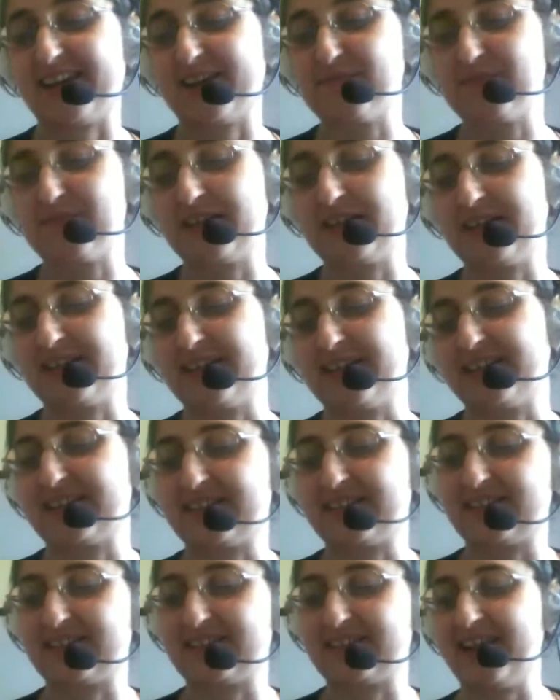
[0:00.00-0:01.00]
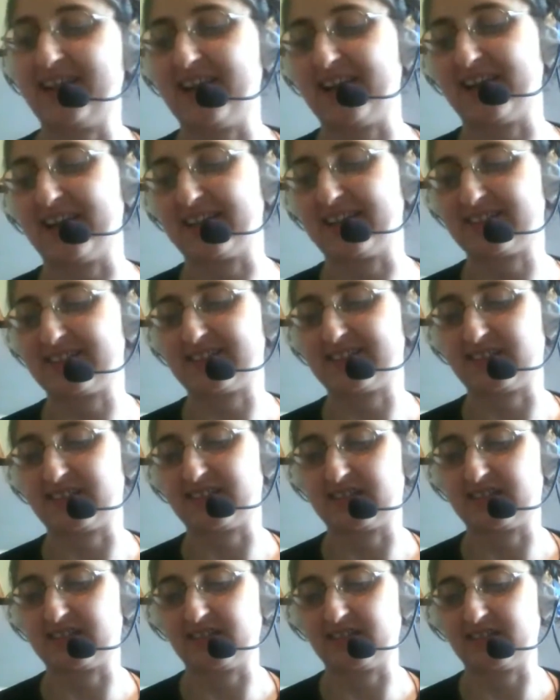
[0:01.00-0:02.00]
I mean, it's yeah, it's
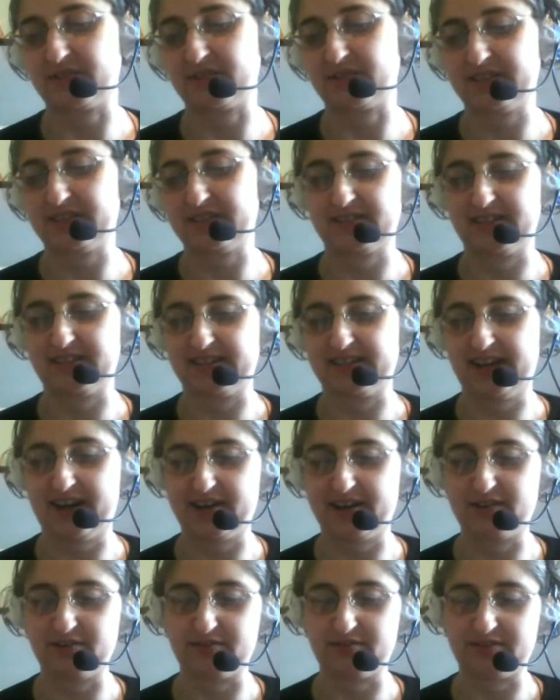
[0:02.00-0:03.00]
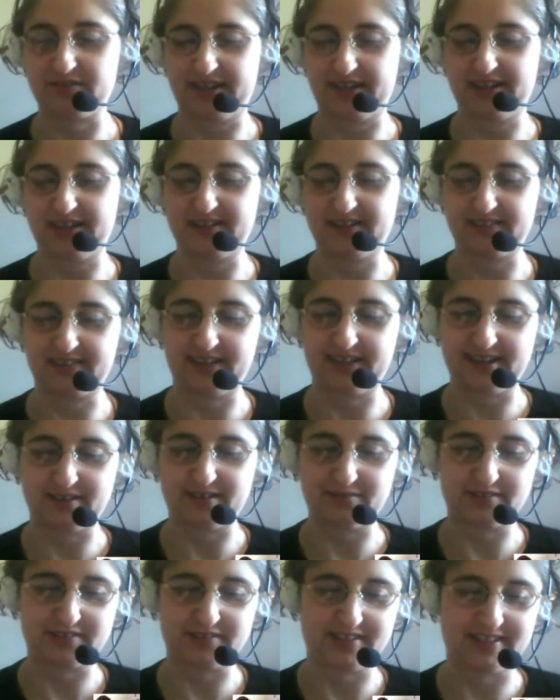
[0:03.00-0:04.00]
it's a good question. Like, how do you get
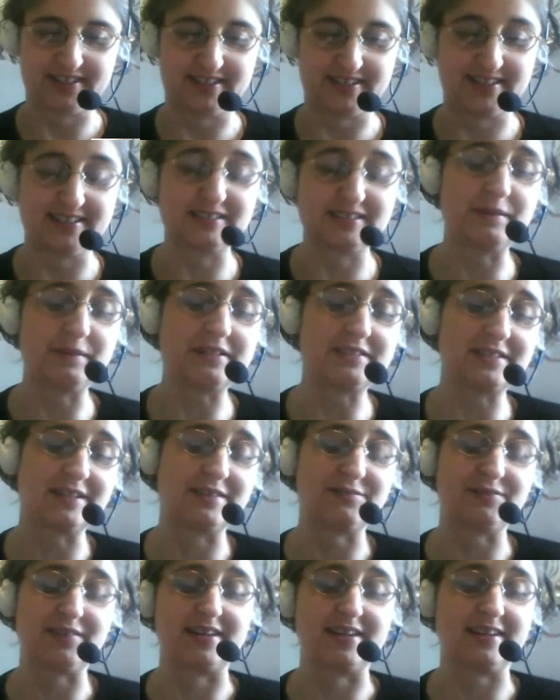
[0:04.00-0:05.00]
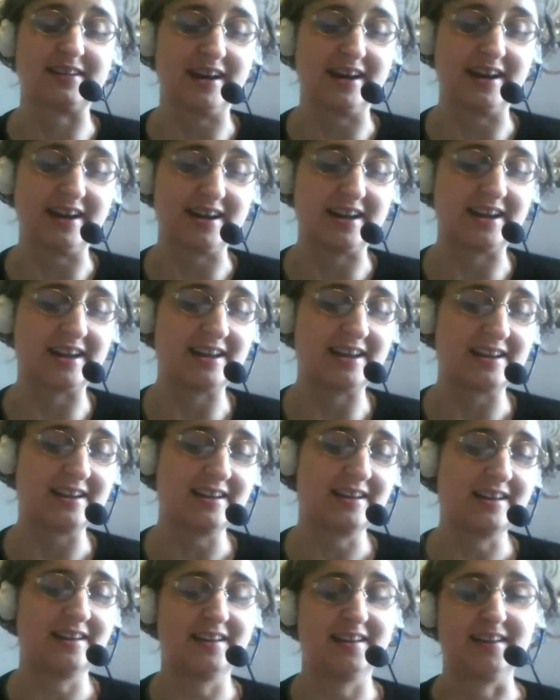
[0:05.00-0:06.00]
language in? And especially if like I
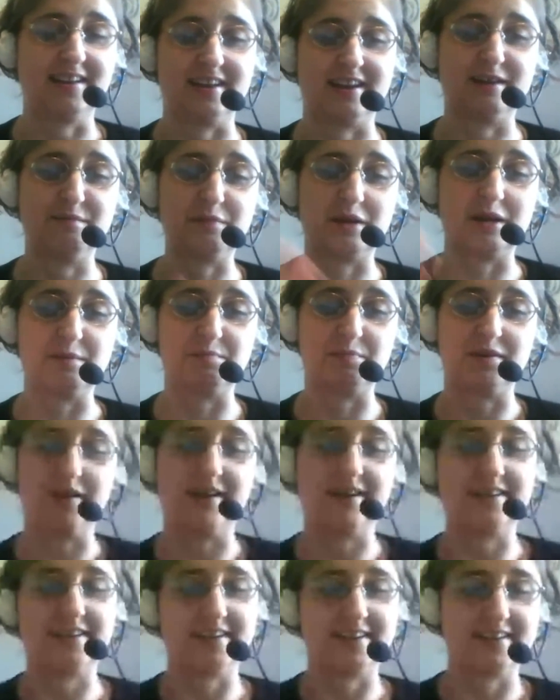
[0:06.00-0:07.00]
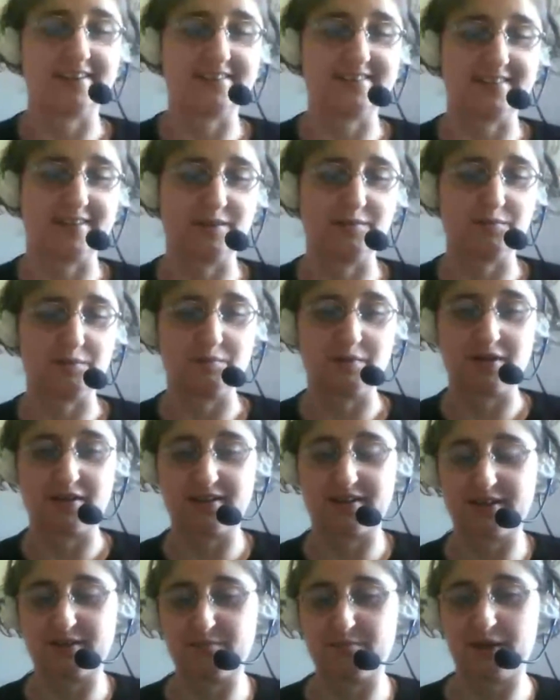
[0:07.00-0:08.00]
am a product of
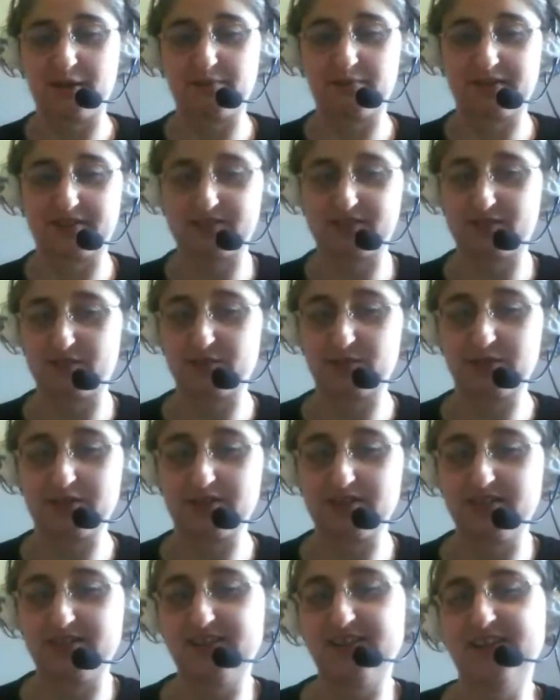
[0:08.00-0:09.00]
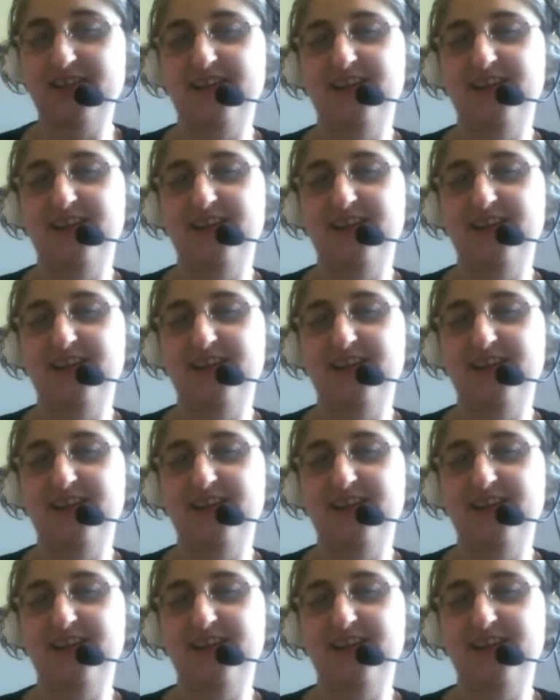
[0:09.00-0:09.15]
American public school